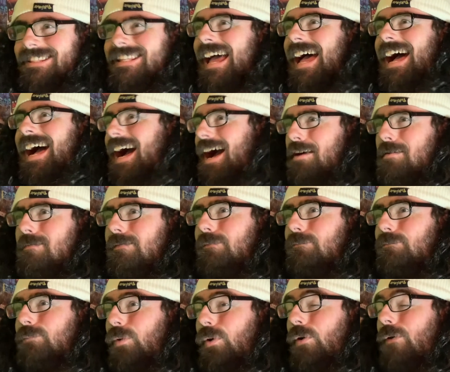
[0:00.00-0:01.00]
Now, I'm
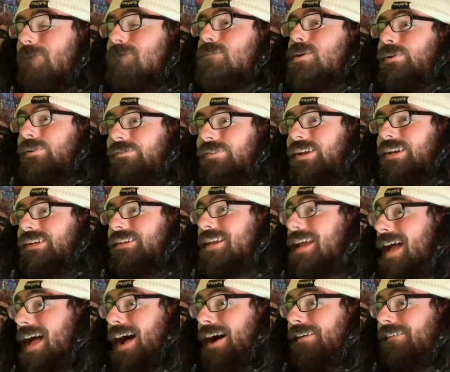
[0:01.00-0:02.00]
even more motivated
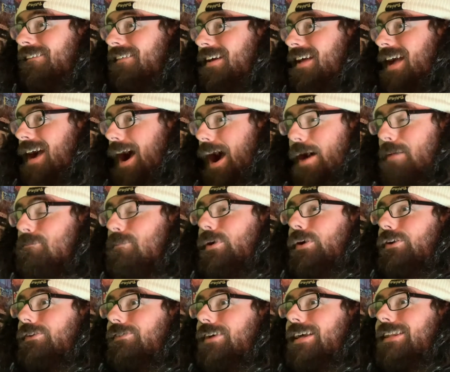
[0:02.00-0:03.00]
now. I'm
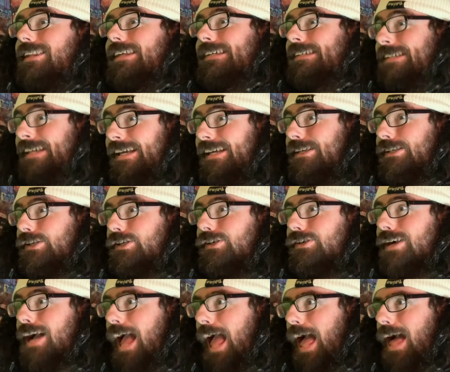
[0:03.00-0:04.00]
motivated to kick
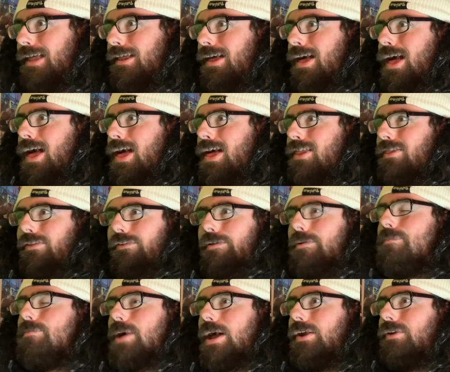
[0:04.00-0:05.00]
your ass. So
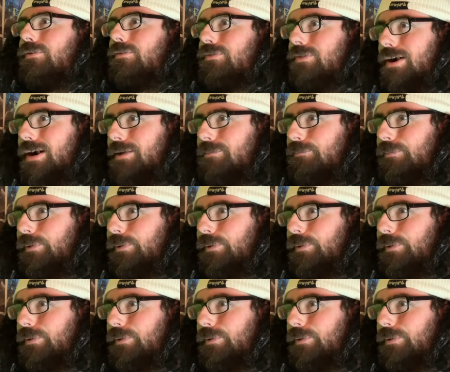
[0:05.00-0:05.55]
you better run,